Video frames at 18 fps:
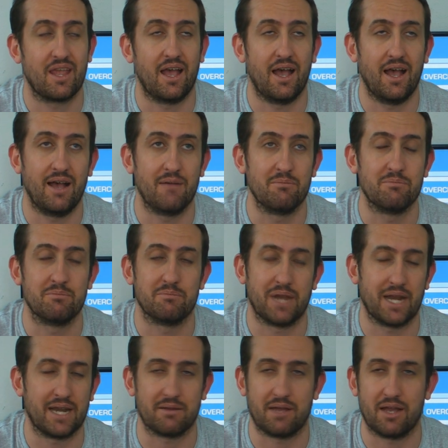Um,
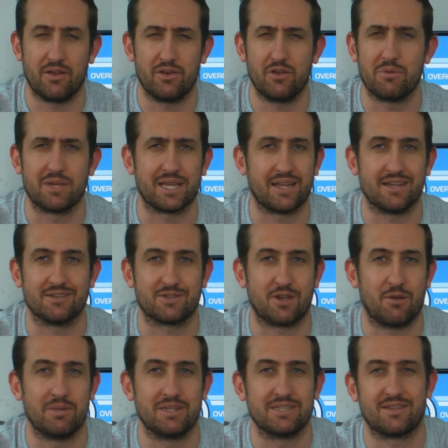but anyway, I normally get those
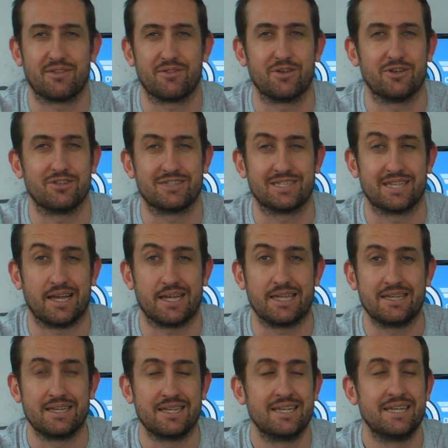comments, I thought I'd say.